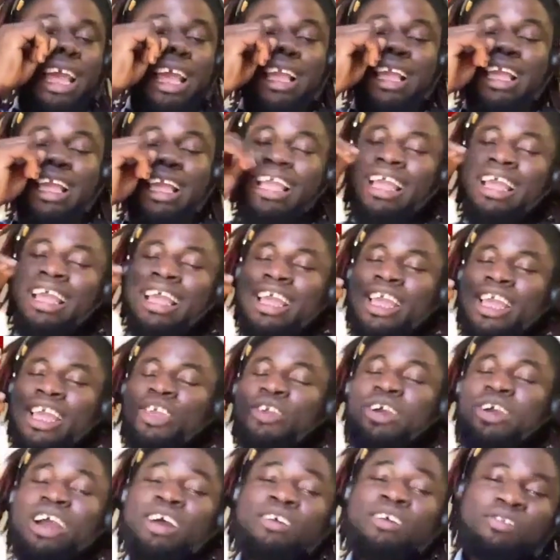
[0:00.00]
Like,
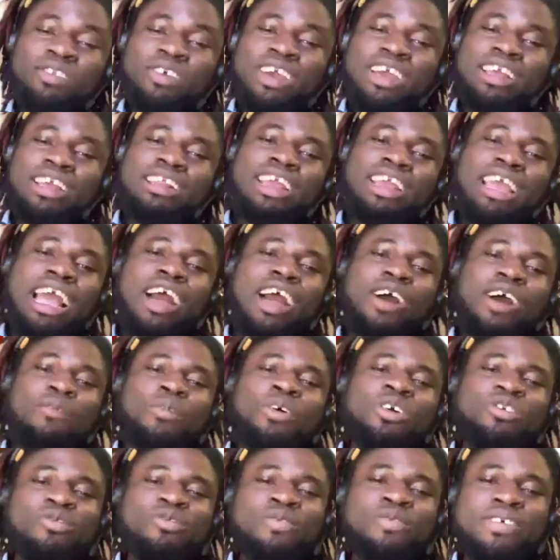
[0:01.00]
you have no idea how
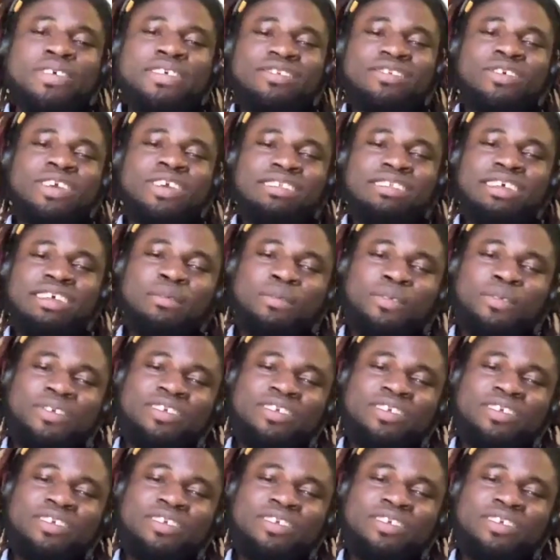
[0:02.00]
much restraint I'm